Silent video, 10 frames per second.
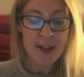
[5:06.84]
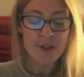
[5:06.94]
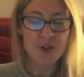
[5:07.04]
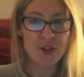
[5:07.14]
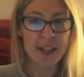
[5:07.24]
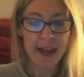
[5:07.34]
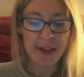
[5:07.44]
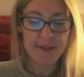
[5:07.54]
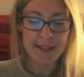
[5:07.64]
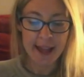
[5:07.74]
So she
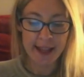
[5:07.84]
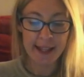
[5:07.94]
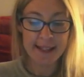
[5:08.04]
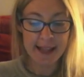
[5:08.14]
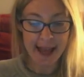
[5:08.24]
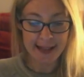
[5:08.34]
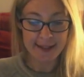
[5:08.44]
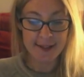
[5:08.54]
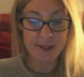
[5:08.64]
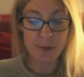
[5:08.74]
gave Psyche
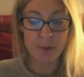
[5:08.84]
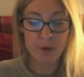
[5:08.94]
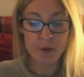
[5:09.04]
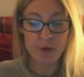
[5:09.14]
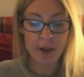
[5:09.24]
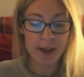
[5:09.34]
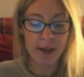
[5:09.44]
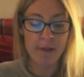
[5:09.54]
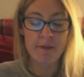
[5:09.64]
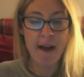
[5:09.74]
tasks to prove her
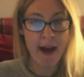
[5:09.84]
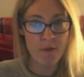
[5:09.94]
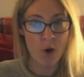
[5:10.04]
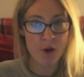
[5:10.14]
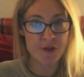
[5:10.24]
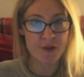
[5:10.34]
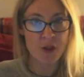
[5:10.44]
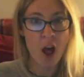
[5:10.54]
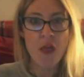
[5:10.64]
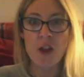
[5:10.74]
love for Eros
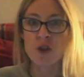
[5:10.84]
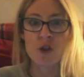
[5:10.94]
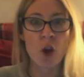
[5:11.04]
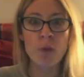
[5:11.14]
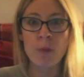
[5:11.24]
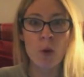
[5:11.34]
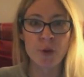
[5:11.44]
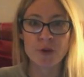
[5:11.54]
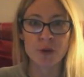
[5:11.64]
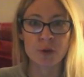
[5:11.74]
that no
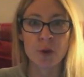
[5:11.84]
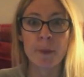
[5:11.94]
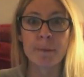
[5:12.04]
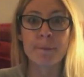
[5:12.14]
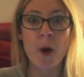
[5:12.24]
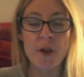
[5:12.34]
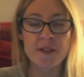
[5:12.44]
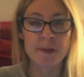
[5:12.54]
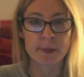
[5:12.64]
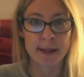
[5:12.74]
mortal could
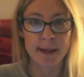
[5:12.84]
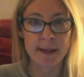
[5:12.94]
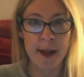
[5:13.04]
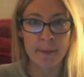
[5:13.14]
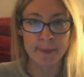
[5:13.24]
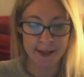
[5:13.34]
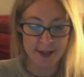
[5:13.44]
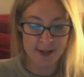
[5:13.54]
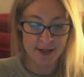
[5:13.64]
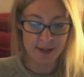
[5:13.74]
possibly
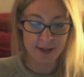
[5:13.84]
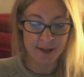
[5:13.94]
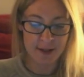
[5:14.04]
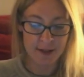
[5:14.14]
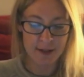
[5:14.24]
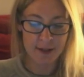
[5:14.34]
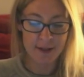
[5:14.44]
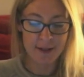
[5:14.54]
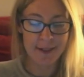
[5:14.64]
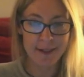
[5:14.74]
accomplish.
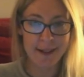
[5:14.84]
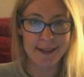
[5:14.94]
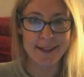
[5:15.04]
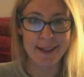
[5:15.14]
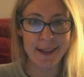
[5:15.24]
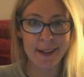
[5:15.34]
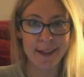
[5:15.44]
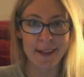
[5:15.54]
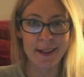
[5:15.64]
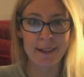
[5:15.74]
Yet
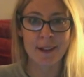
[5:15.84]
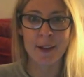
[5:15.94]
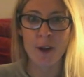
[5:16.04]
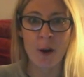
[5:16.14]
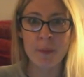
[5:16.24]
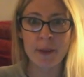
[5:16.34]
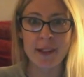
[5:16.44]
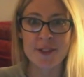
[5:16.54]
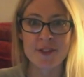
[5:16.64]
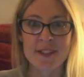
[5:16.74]
Psyche
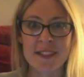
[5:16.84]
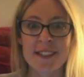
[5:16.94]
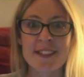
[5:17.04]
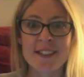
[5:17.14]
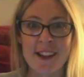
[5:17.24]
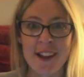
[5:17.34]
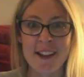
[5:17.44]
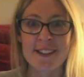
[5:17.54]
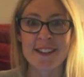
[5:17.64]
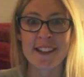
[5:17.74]
accomplished
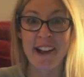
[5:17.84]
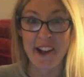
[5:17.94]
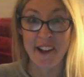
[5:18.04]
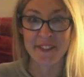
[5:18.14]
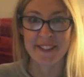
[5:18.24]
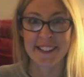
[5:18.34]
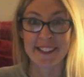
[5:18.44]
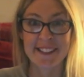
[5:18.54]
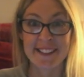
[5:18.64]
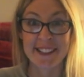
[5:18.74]
task after
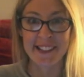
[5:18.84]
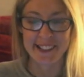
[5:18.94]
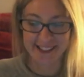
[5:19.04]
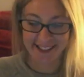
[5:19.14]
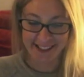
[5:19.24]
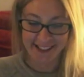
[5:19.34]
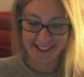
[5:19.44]
task.